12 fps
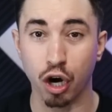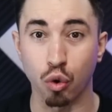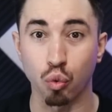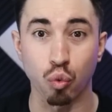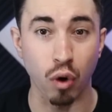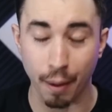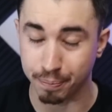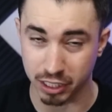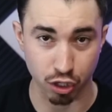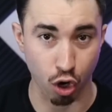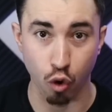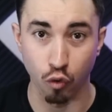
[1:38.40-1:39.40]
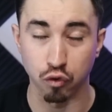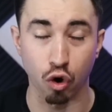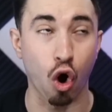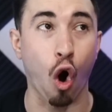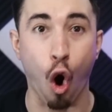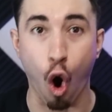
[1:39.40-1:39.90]
erupted over
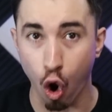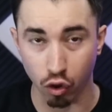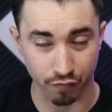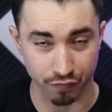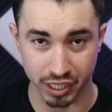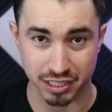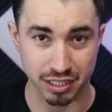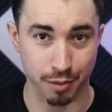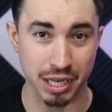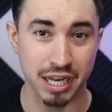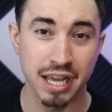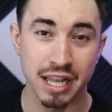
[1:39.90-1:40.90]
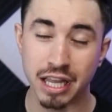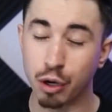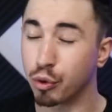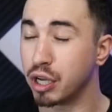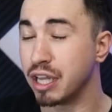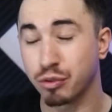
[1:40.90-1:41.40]
all of this. I mean,
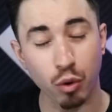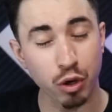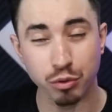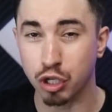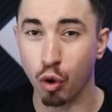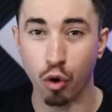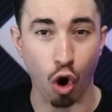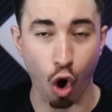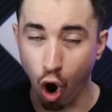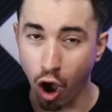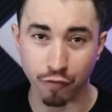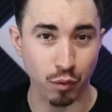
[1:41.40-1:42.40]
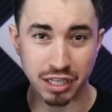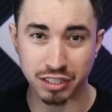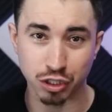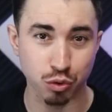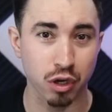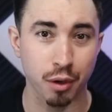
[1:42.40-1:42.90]
Twitter was going off
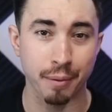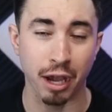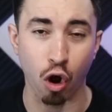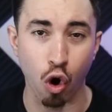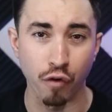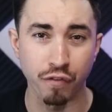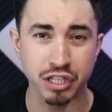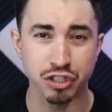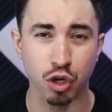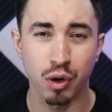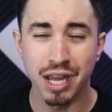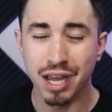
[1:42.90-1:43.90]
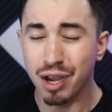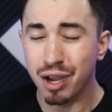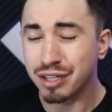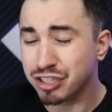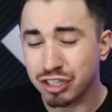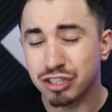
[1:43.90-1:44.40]
wrestling Twitter about all this. So
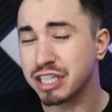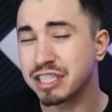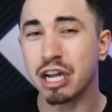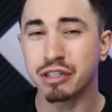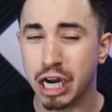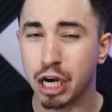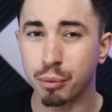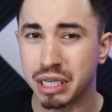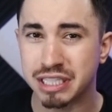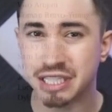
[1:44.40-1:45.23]
just how terrible is